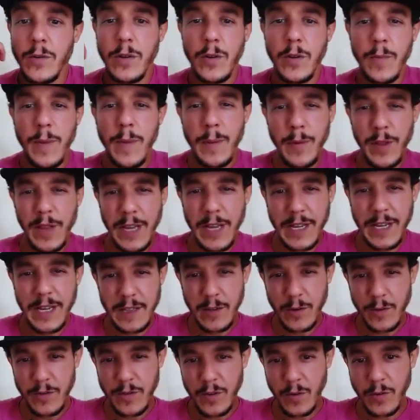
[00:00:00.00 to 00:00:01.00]
remember like
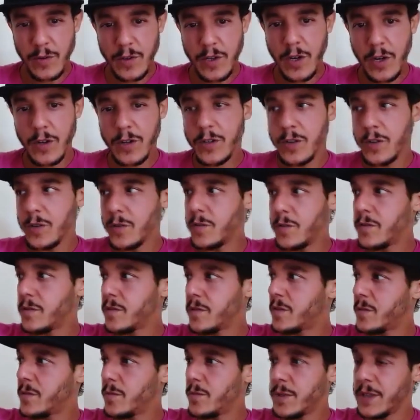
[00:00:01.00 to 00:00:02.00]
those old
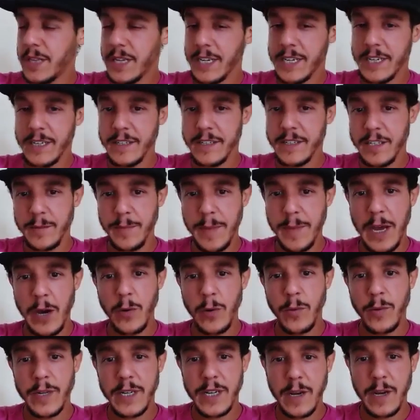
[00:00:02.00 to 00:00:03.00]
cartoons when like a
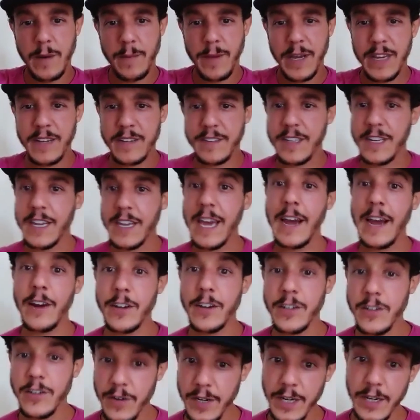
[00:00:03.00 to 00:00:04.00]
smell would come past the
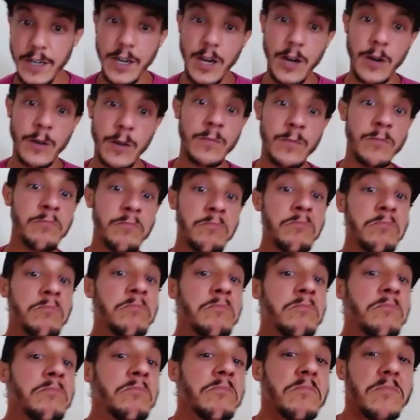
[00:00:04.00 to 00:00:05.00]
character and he'd go,
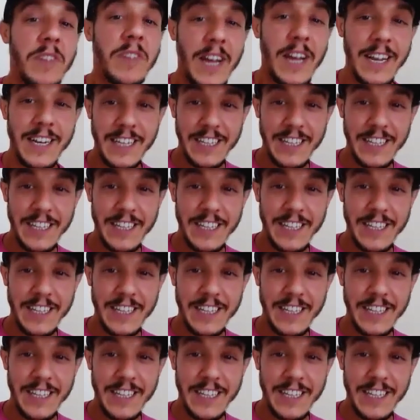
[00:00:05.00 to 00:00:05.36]
oh yeah, and